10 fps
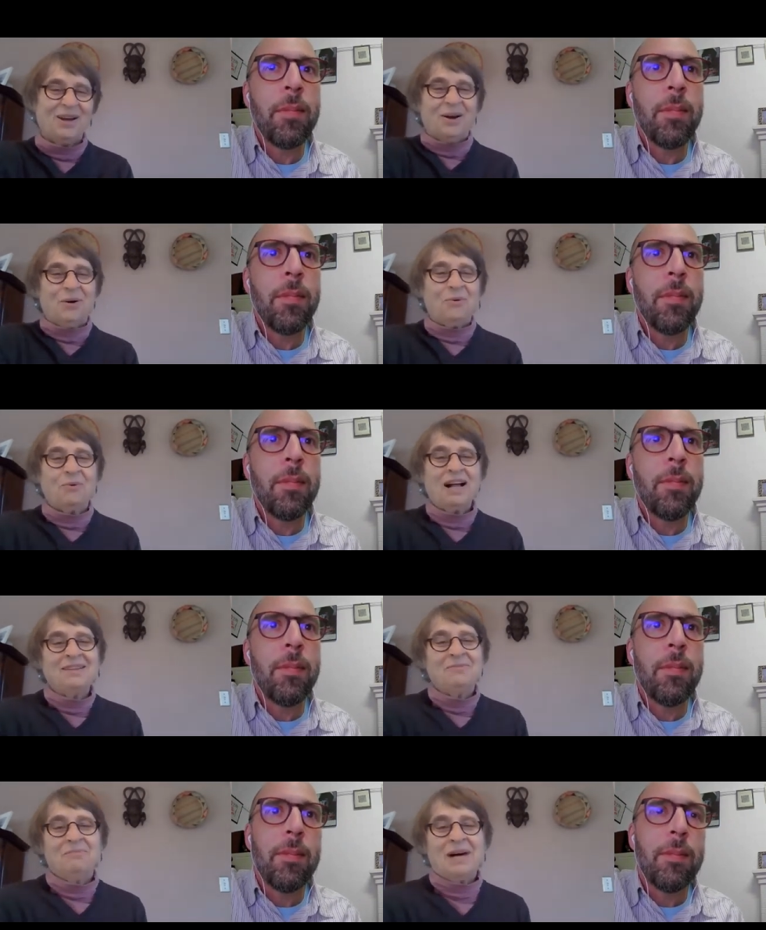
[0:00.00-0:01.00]
Speaker 1: Well,
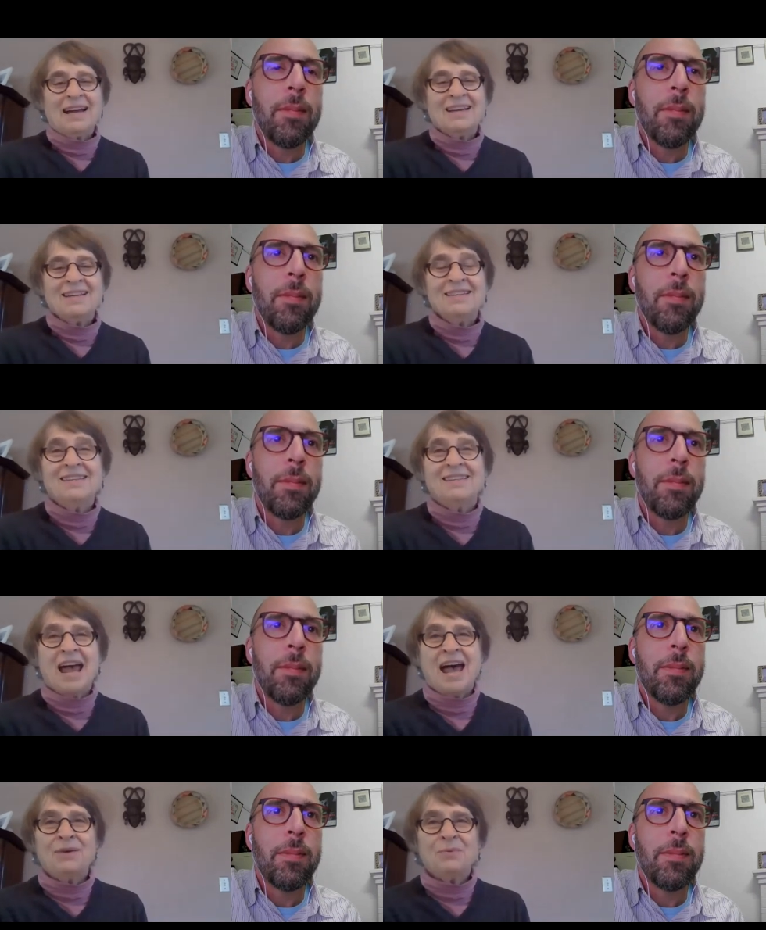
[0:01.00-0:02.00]
my
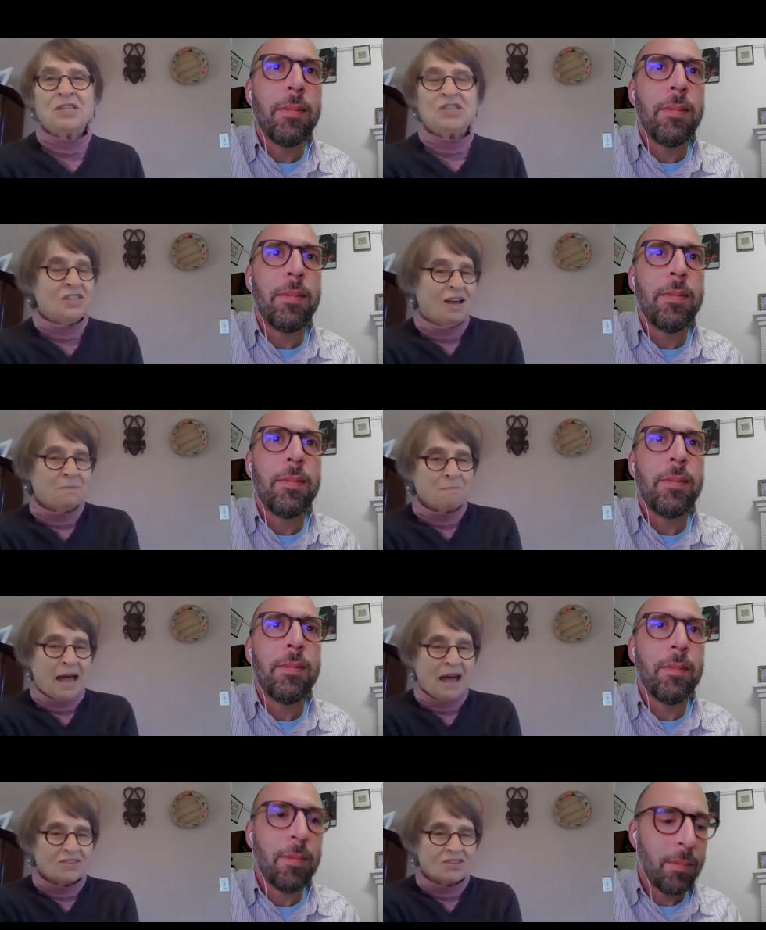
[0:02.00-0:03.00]
dad was a young
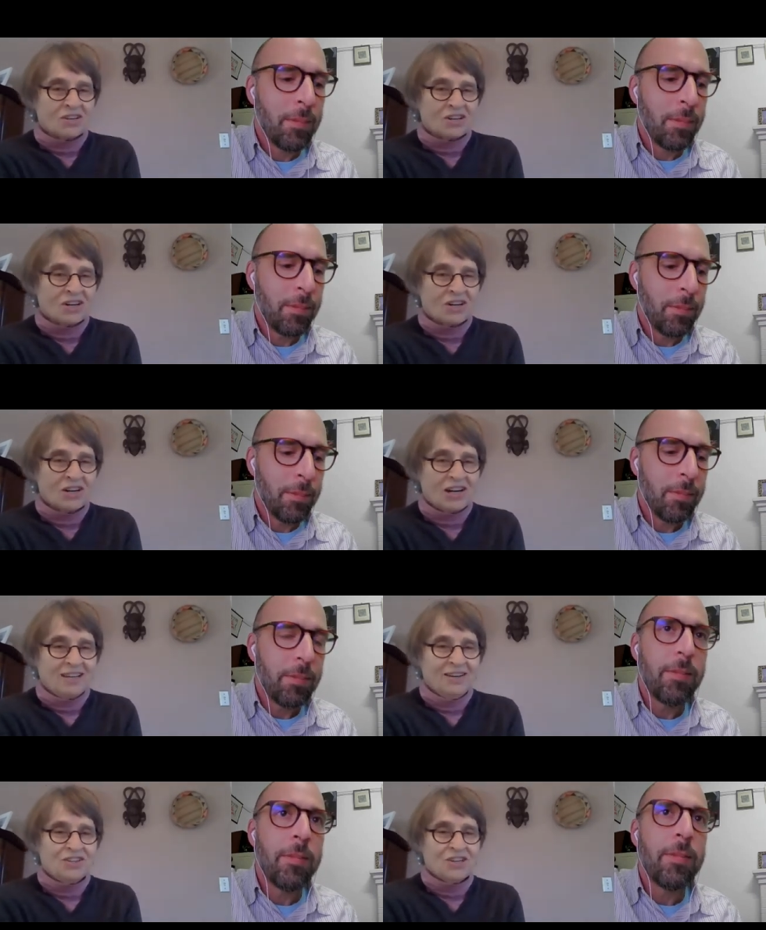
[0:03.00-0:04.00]
pastor, and
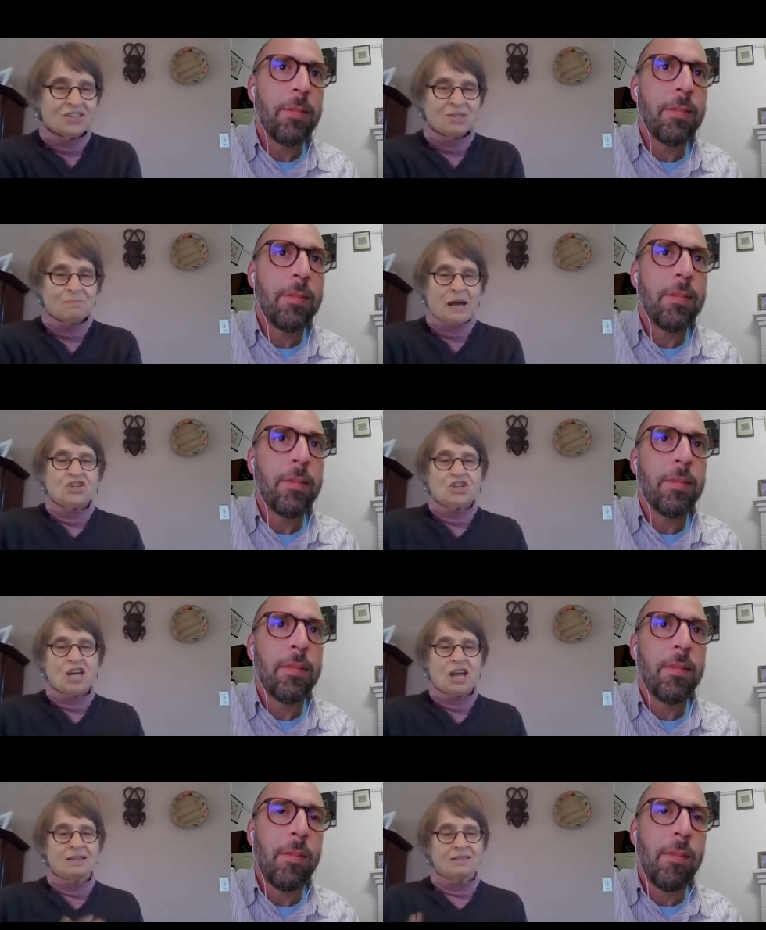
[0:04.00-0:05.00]
just by
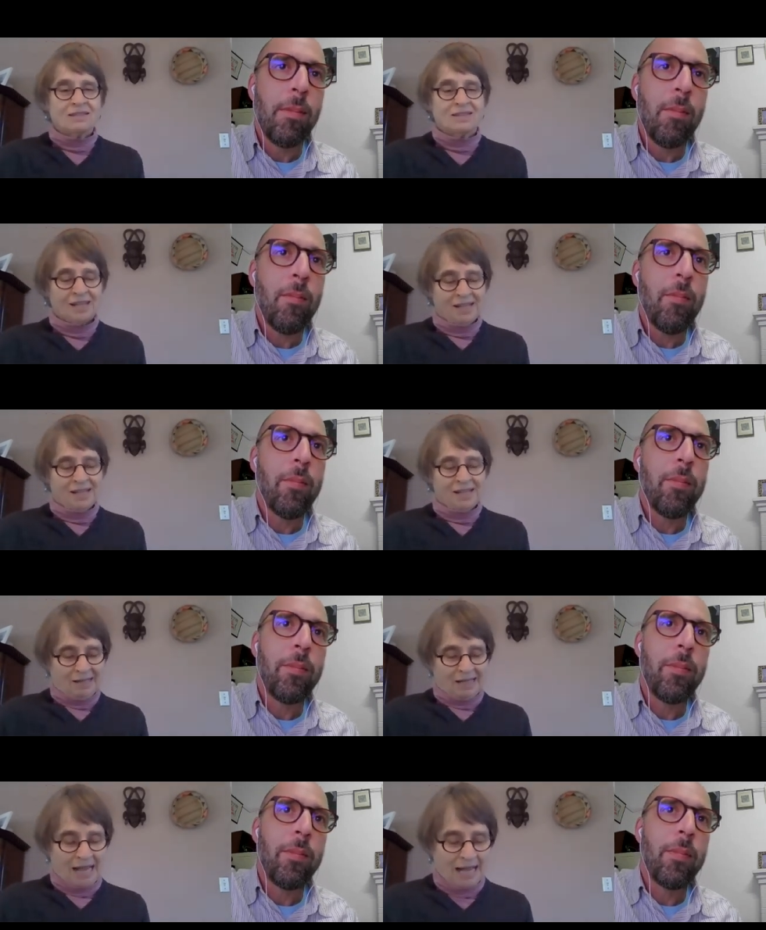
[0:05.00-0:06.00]
chance,
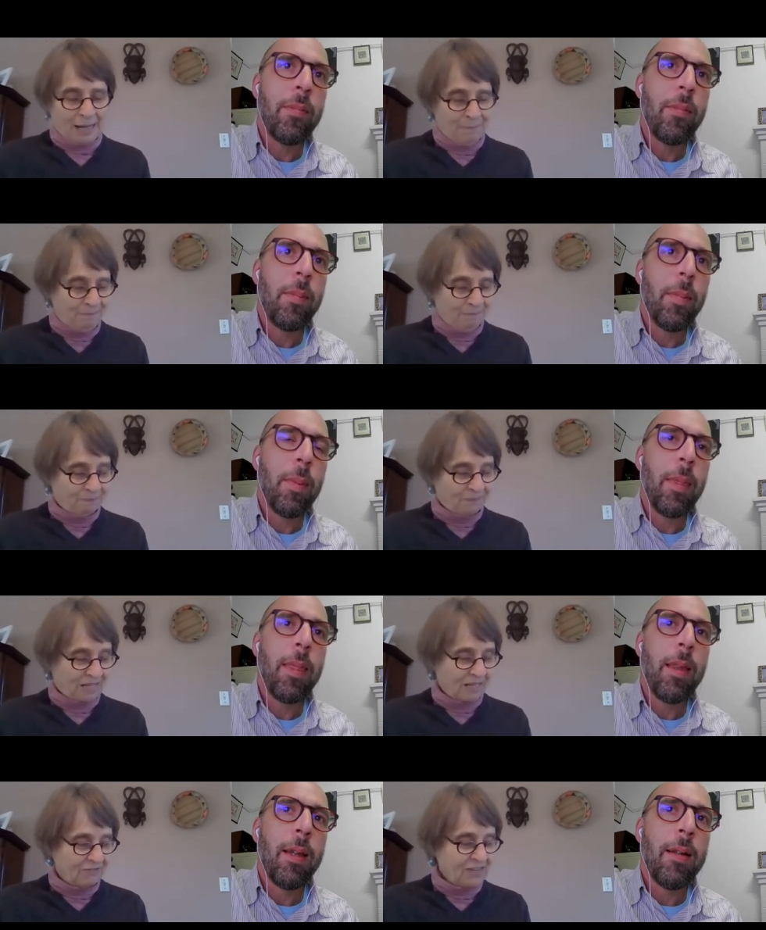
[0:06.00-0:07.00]
um,
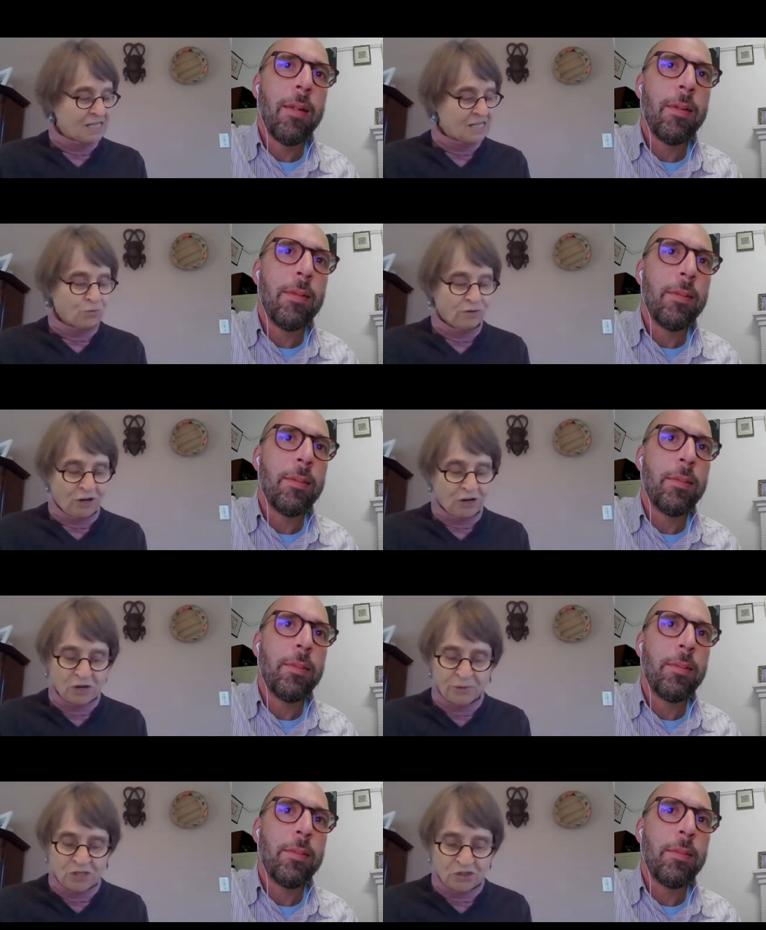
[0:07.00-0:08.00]
visas were very
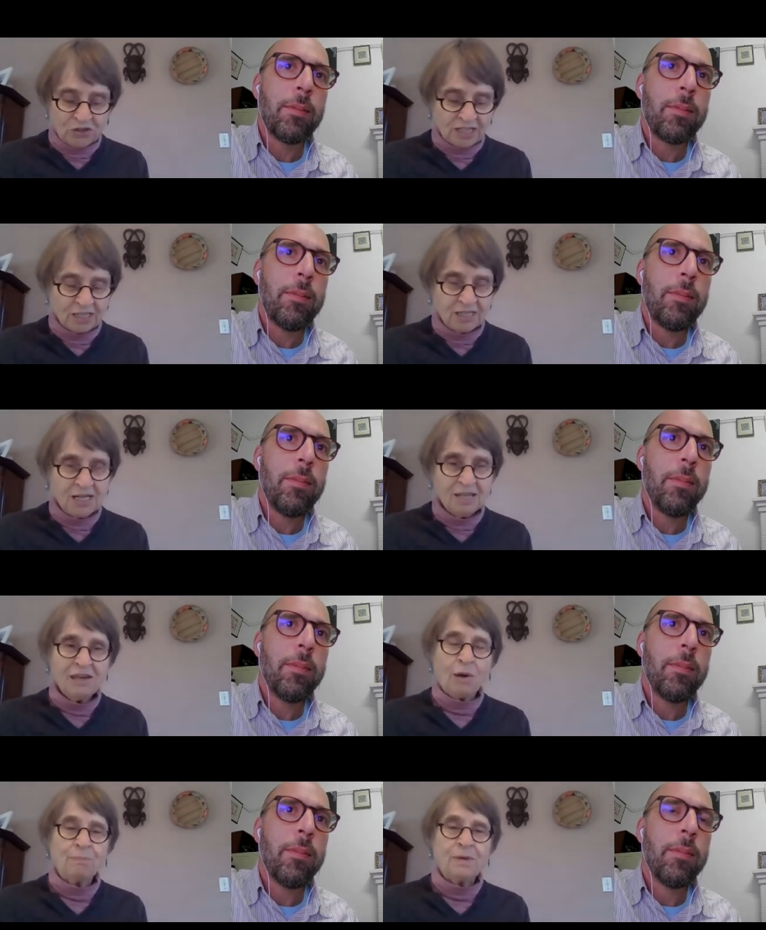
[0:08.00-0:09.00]
restricted in
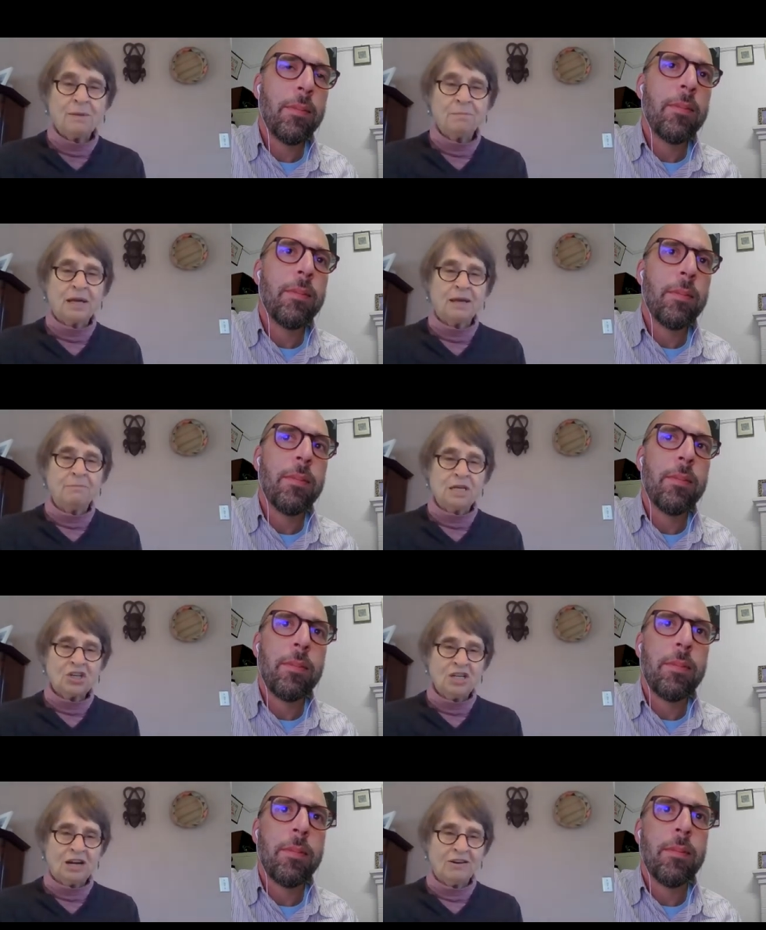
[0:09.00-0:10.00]
Ethiopia, but a
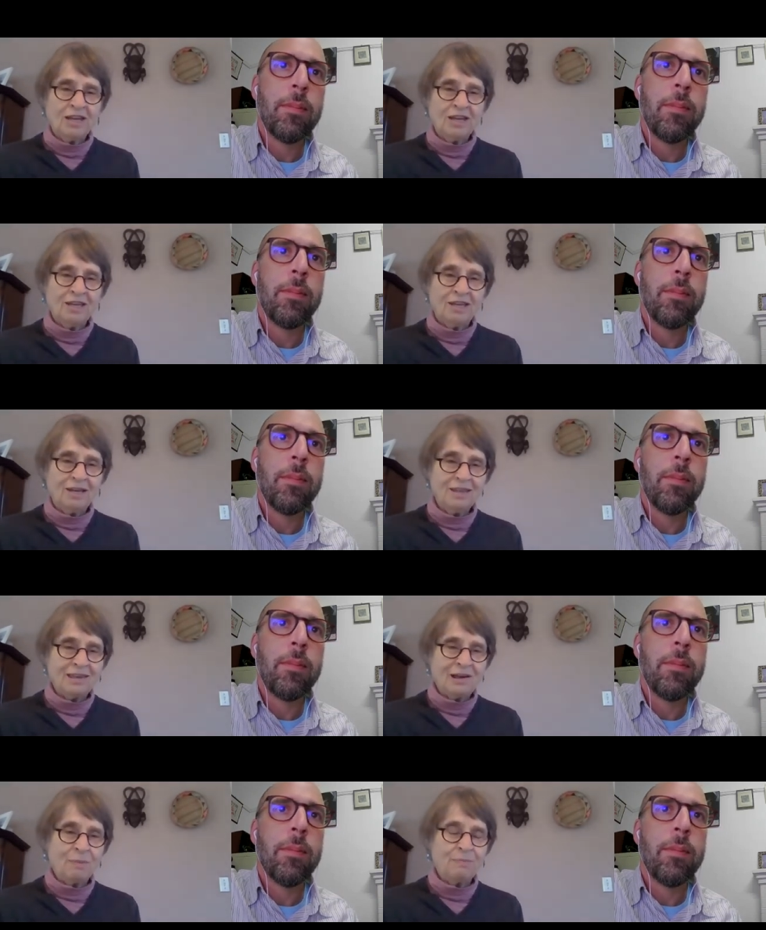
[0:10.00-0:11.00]
missionary in
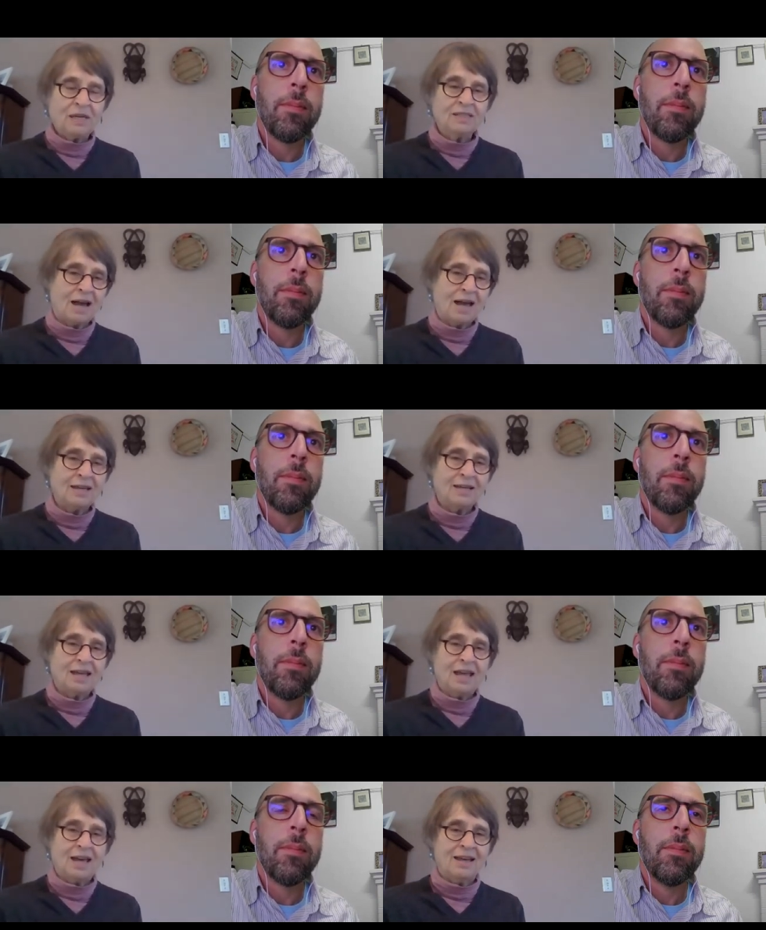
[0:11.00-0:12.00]
Ethiopia died,
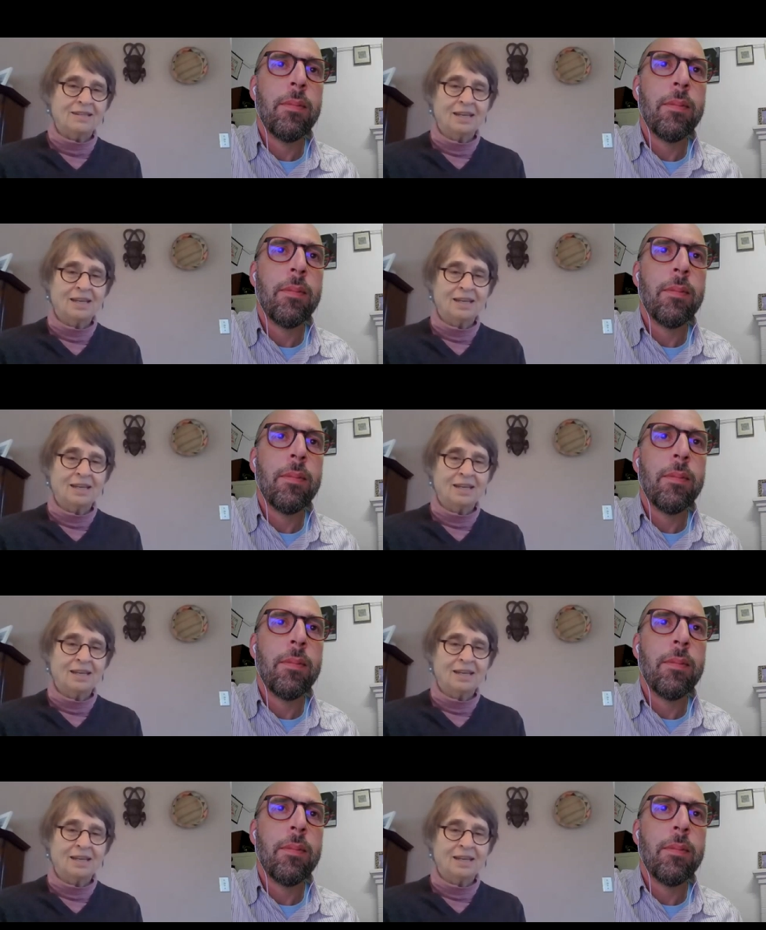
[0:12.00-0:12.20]
and